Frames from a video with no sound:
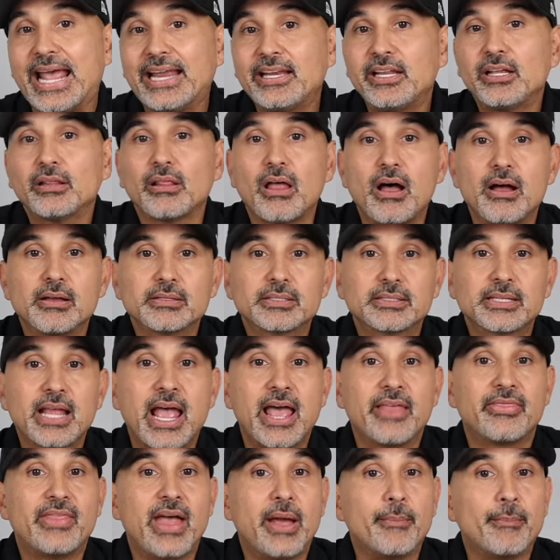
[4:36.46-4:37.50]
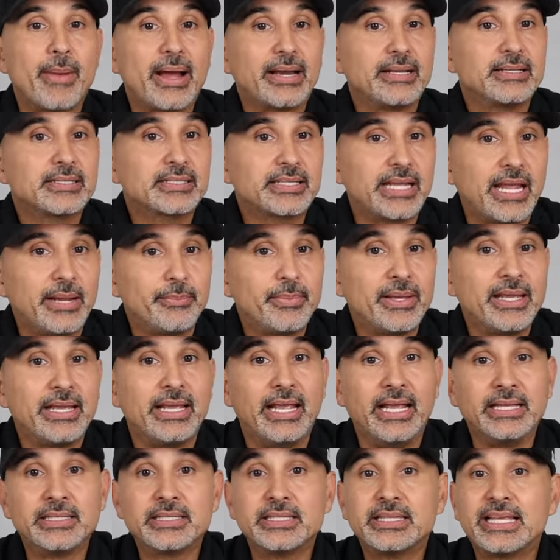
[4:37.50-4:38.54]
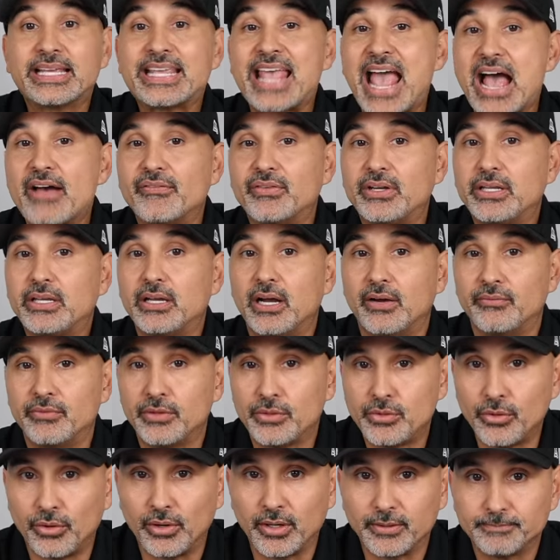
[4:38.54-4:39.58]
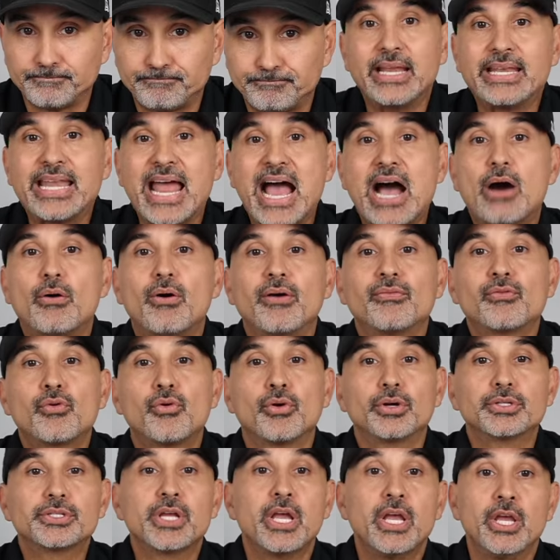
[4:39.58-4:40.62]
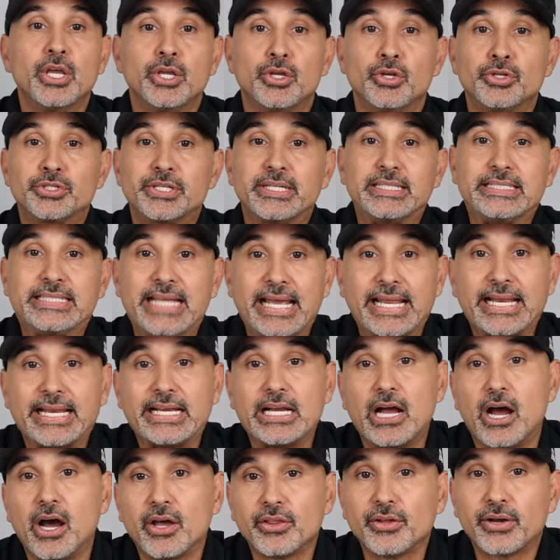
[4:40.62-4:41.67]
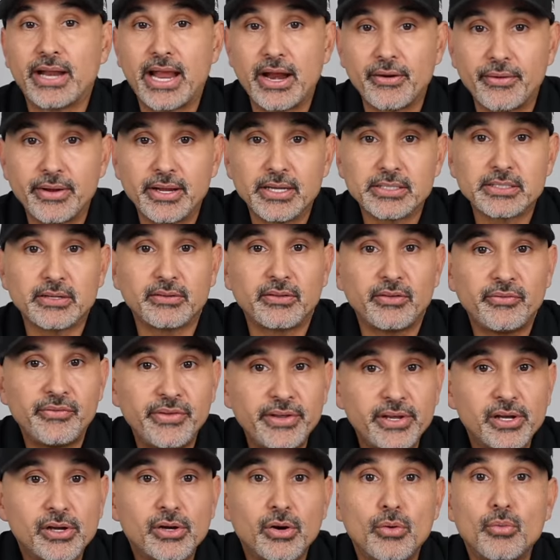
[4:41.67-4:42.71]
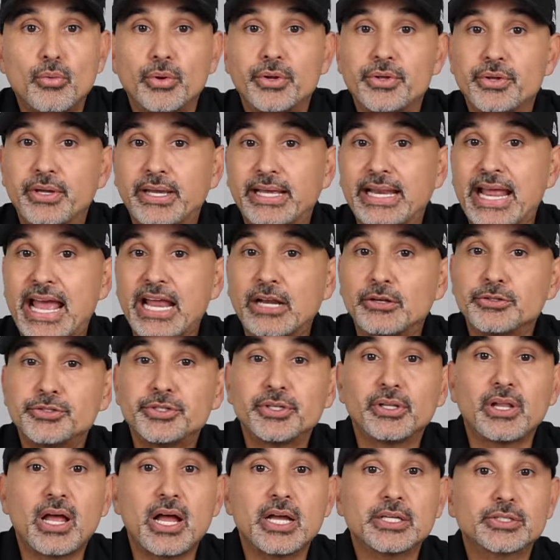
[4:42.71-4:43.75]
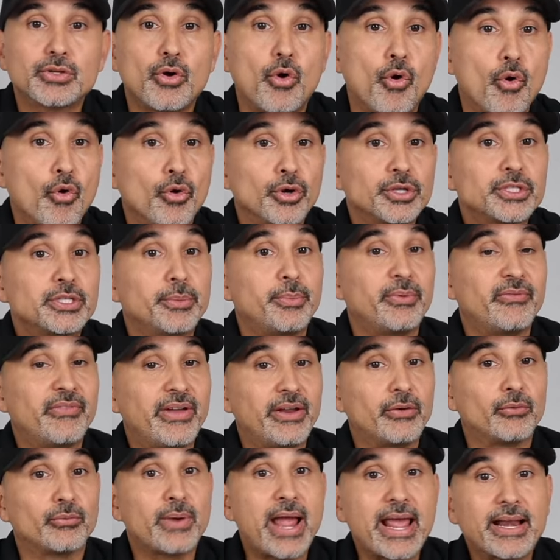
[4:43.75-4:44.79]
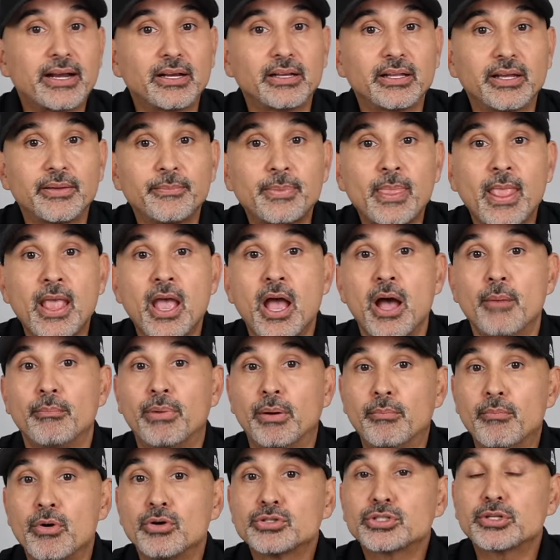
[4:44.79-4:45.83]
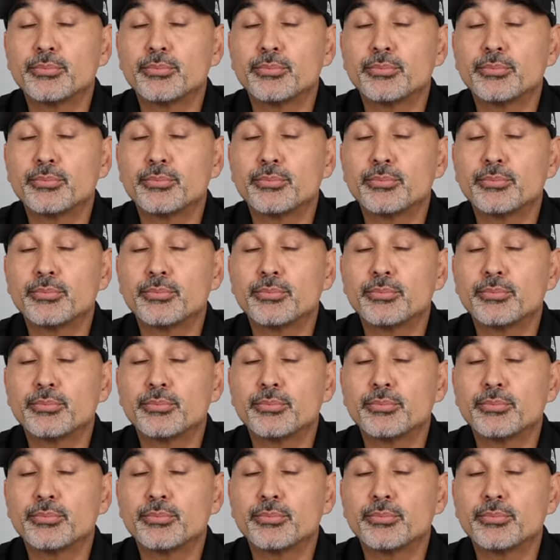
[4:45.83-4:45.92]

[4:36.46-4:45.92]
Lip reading: any loss that might escape into the cavity of the door. Now, of course, you should deaden other areas of the vehicle where you get energy loss or to prevent rattling, but most